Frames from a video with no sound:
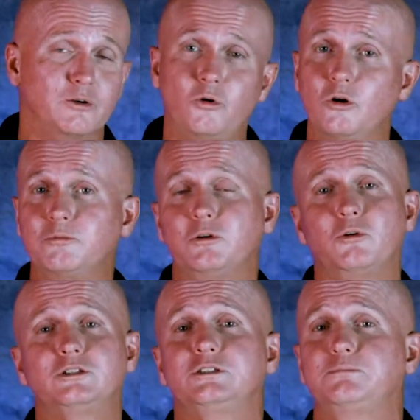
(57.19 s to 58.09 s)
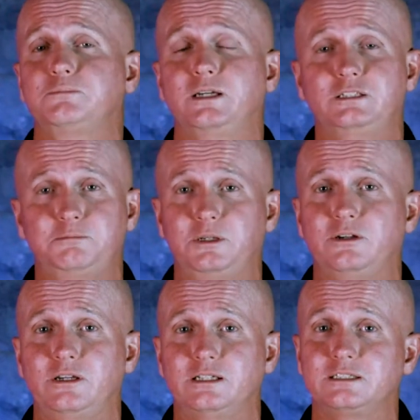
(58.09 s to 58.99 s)
a corporate worship
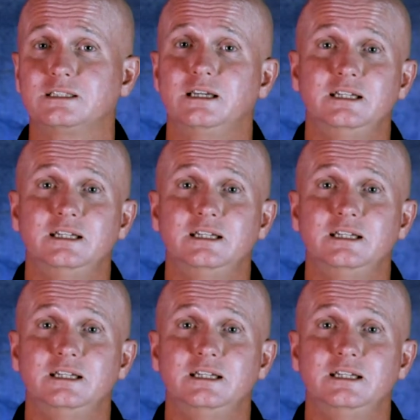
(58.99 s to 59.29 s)
experience